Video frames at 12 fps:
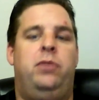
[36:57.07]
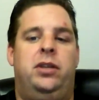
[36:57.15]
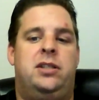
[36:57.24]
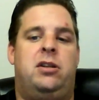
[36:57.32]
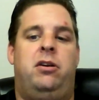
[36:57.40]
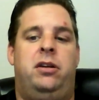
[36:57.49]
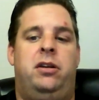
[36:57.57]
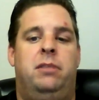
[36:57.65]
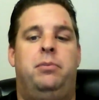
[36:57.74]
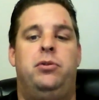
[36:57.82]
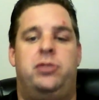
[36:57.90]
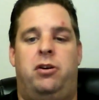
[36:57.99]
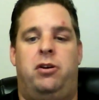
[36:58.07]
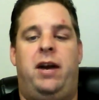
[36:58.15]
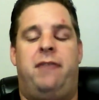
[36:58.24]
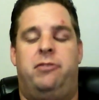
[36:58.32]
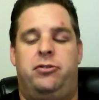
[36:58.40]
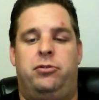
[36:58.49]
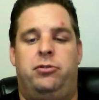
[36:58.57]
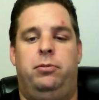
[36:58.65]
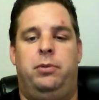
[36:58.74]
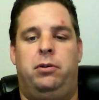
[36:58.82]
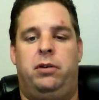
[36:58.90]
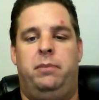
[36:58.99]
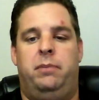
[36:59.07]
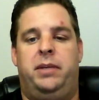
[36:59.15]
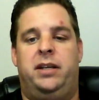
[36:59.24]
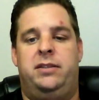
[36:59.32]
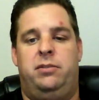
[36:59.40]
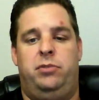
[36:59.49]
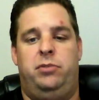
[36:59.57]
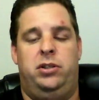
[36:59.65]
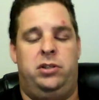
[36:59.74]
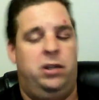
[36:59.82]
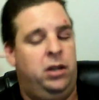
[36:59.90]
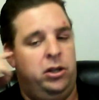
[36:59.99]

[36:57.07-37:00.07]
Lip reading: started to boost our after school program because it was